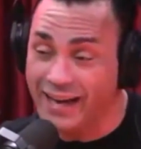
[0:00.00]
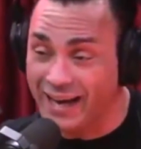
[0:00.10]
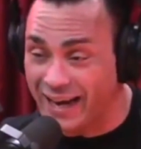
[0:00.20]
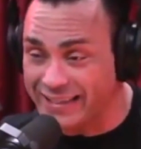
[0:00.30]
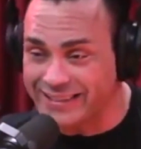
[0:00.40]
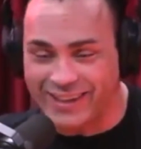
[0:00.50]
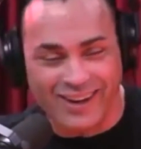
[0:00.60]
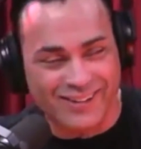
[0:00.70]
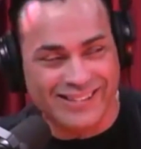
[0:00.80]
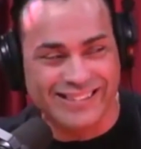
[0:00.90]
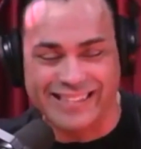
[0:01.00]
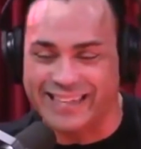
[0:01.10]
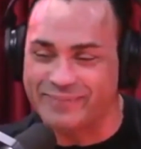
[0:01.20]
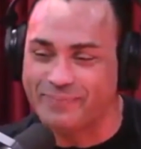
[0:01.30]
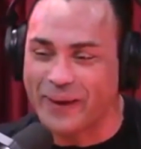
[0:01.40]
And I said, "Oh
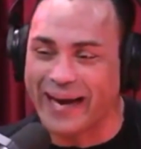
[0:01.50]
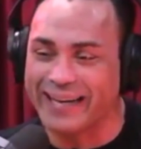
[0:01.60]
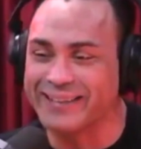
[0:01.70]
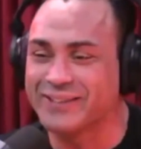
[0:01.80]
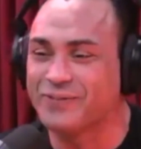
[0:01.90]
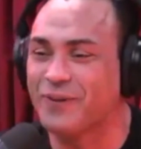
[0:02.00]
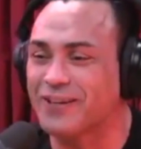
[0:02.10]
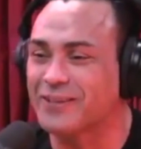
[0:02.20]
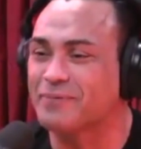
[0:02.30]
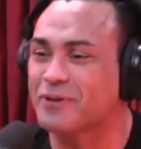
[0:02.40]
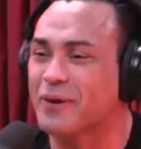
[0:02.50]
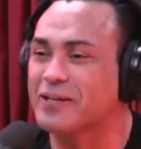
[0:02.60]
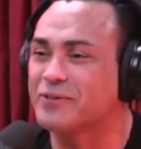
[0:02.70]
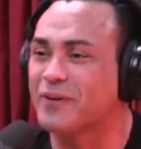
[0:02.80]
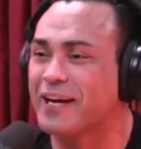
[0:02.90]
shit, bye. You just fucked up the
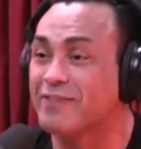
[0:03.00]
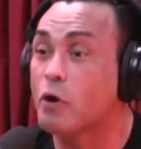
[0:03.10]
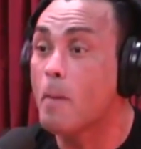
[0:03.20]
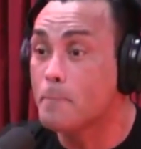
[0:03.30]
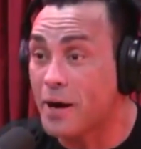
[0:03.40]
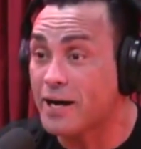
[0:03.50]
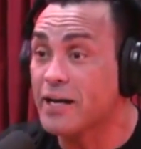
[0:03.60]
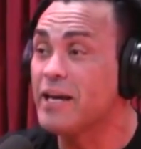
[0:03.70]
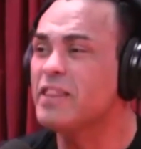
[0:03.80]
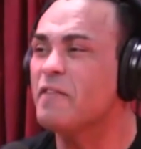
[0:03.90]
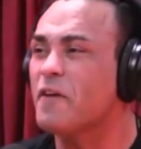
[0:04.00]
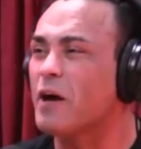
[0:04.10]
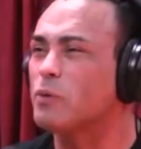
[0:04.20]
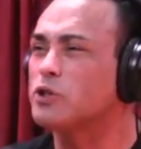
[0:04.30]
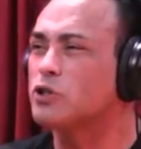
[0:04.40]
greatest fight ever." But the
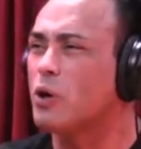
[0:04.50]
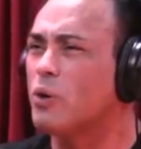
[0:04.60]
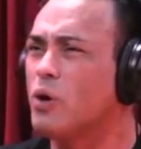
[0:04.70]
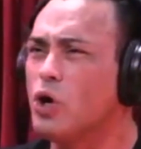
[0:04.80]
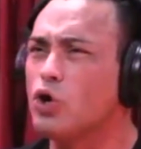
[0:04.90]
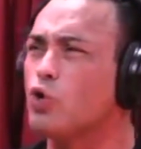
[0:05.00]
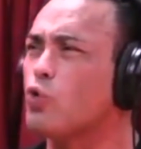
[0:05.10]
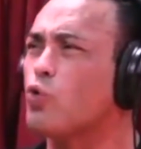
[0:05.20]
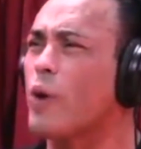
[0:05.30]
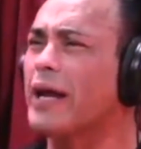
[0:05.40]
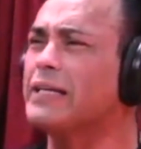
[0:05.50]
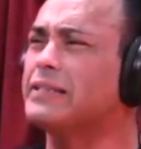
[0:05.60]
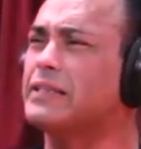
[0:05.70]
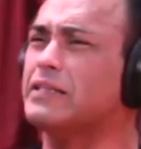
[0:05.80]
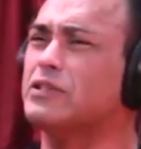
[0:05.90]
fight was so
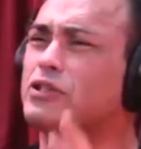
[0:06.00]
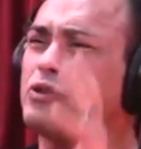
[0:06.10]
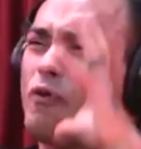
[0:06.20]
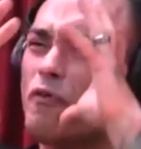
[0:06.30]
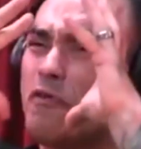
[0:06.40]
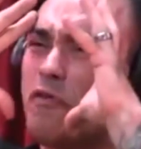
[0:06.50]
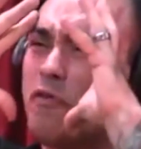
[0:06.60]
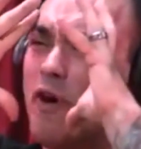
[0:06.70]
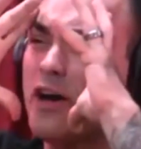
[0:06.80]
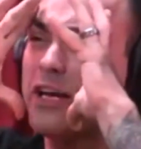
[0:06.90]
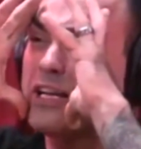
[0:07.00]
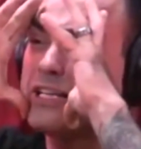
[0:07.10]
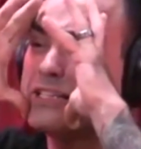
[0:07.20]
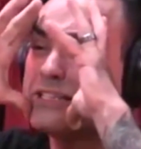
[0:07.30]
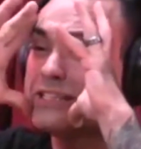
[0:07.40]
crazy and so fucking
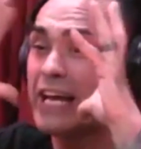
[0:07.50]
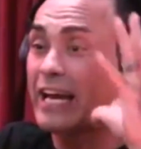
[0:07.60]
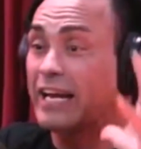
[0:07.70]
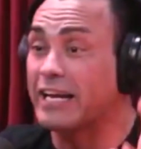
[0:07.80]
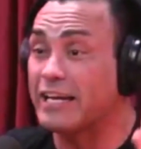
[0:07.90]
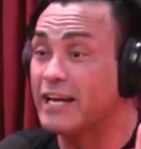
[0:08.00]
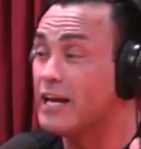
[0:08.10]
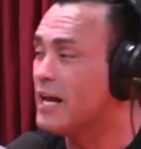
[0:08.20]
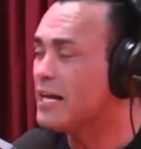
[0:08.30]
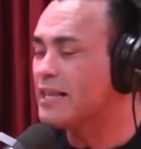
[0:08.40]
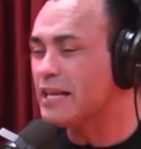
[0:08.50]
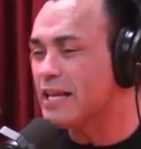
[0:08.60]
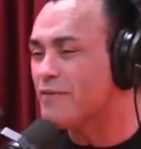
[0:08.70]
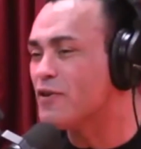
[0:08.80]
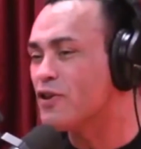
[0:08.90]
insane that
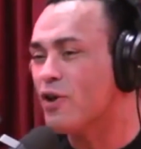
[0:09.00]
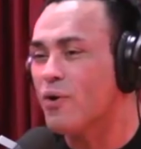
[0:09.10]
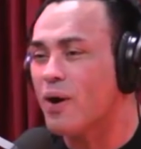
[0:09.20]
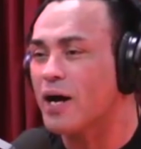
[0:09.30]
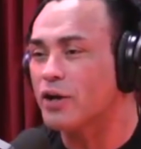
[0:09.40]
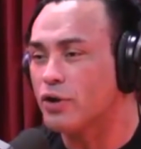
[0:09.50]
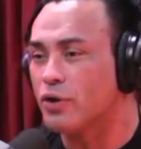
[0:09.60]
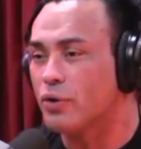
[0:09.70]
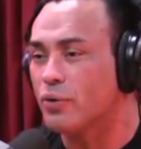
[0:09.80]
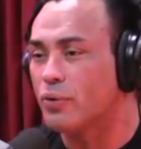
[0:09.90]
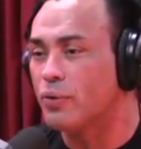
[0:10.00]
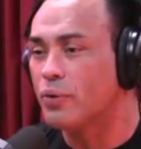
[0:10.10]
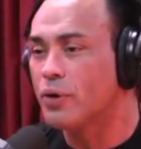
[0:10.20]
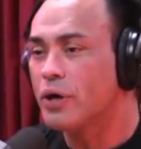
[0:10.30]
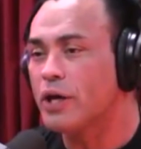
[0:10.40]
even though I
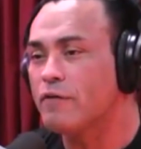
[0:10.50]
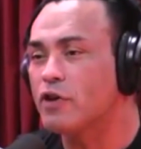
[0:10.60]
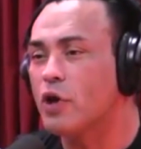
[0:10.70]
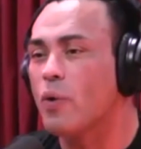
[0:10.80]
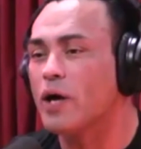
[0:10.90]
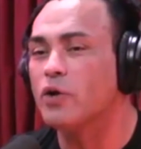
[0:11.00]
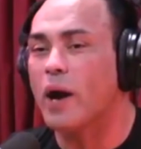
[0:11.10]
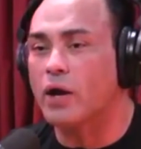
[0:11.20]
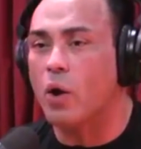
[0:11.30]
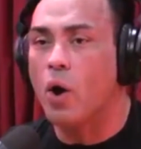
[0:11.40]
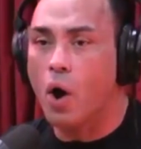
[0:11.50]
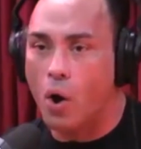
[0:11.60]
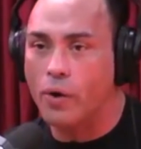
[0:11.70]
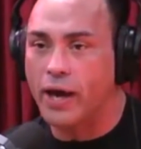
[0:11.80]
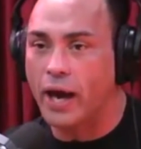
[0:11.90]
knew, I go,
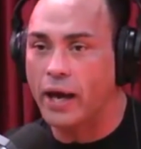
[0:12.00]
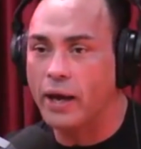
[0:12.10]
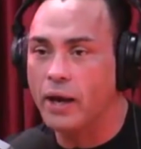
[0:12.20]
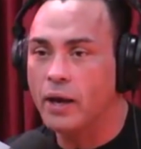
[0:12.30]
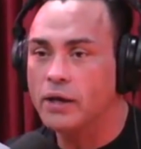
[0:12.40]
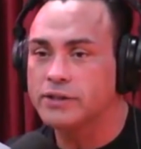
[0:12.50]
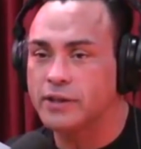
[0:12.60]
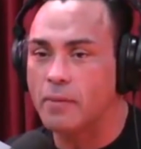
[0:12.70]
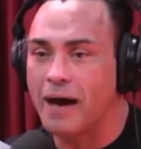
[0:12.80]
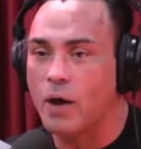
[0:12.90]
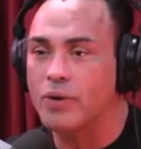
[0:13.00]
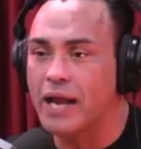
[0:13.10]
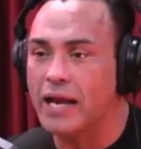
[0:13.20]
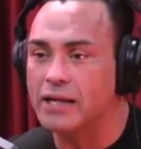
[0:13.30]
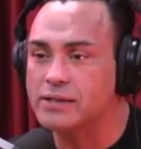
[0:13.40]
okay, somehow
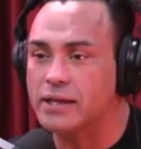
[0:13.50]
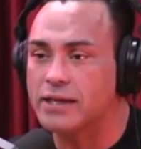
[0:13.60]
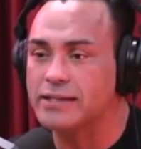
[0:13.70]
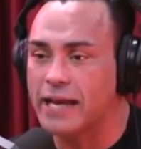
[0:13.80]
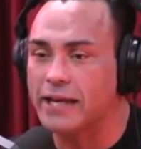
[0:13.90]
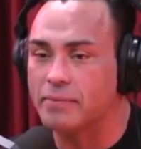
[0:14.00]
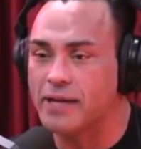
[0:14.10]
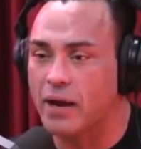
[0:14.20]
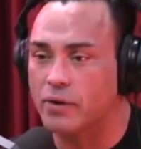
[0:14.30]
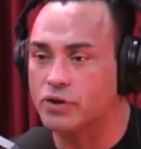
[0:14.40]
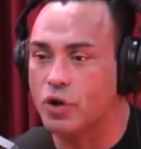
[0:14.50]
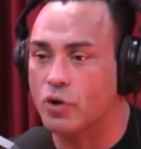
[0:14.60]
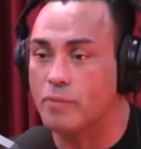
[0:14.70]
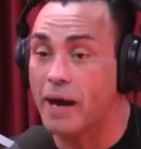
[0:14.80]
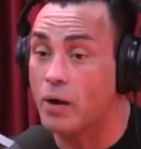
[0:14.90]
Nate is going to take him down and
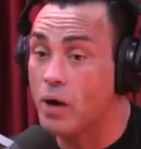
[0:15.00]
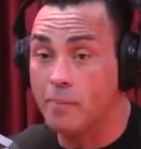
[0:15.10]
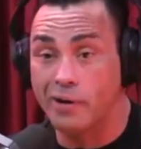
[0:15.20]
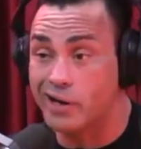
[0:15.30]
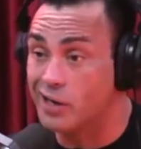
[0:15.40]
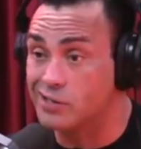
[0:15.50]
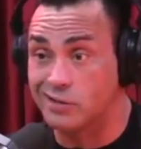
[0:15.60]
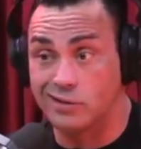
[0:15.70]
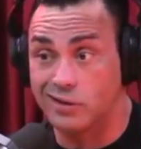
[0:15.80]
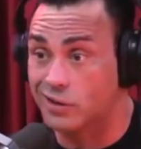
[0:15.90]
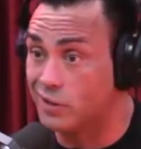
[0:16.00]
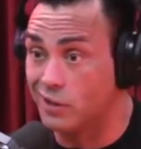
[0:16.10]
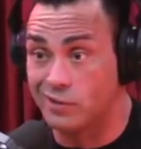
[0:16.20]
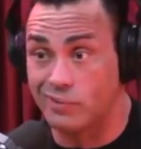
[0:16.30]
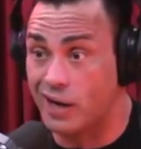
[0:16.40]
choke him out, but it doesn't look
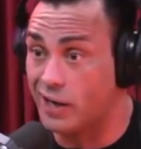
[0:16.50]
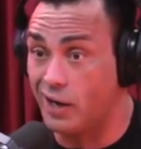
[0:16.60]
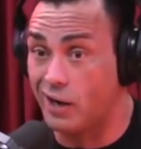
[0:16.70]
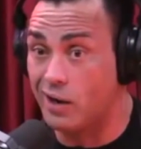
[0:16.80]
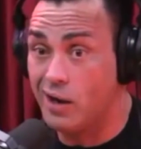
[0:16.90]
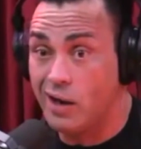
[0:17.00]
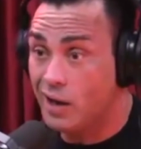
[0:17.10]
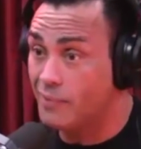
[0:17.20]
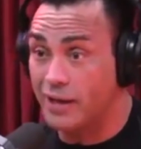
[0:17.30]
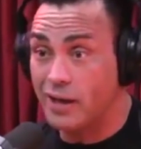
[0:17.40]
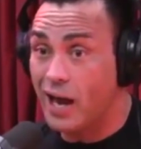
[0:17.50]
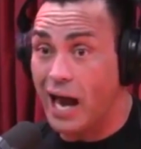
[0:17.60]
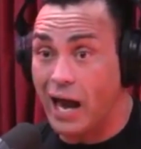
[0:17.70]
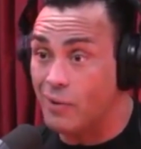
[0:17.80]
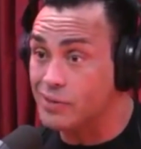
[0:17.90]
good right here. I'm like,
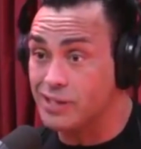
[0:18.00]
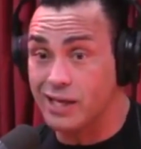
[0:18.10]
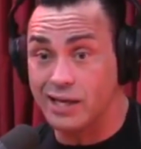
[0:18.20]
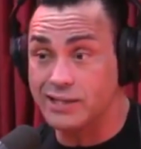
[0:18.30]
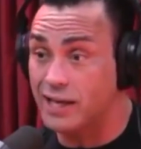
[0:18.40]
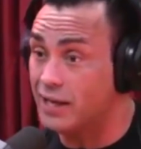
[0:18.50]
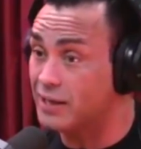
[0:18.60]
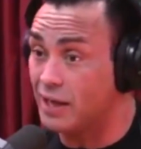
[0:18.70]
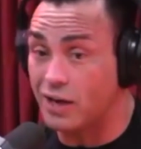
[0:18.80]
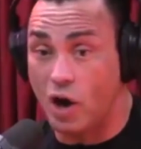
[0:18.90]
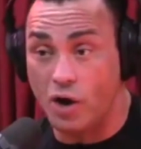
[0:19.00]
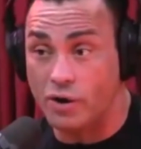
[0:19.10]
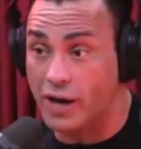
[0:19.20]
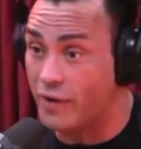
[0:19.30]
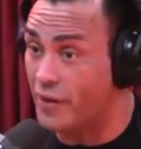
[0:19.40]
how is he going to take
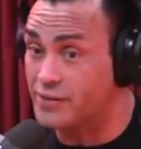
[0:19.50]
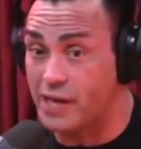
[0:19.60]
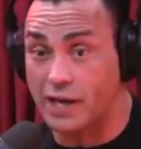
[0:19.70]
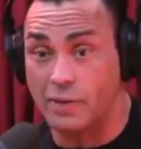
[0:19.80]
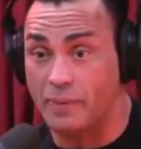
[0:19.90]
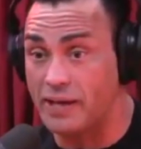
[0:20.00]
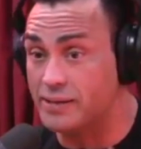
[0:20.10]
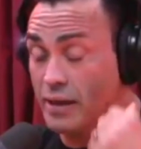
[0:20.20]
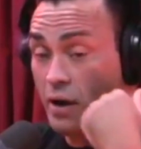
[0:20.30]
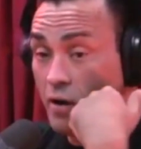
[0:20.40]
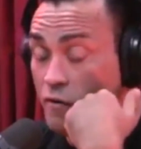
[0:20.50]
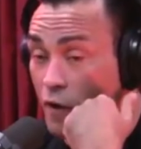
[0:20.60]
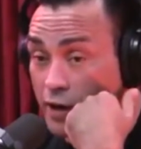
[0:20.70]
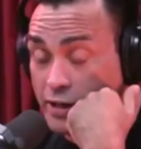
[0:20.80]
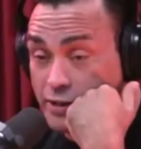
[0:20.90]
Conor down? That's not going to be easy.
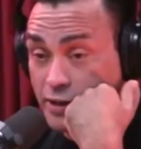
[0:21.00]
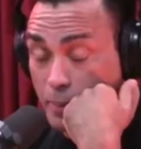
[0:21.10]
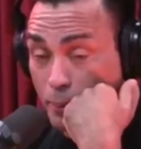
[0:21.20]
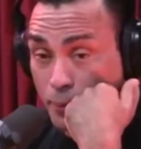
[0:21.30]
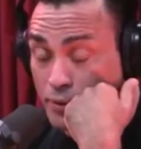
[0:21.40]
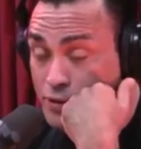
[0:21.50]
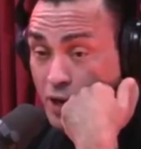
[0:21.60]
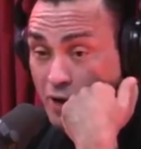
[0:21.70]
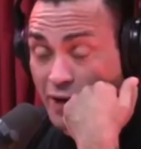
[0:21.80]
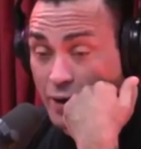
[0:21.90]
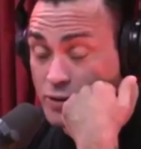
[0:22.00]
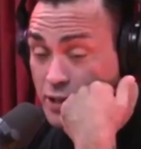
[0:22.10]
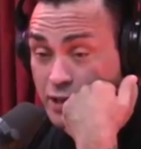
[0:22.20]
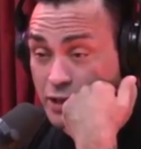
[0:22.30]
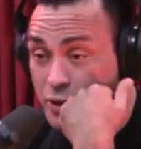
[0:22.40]
Fuck, he's going to pull this off. How is he
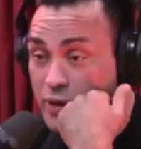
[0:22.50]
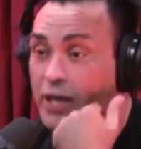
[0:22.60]
going to do it?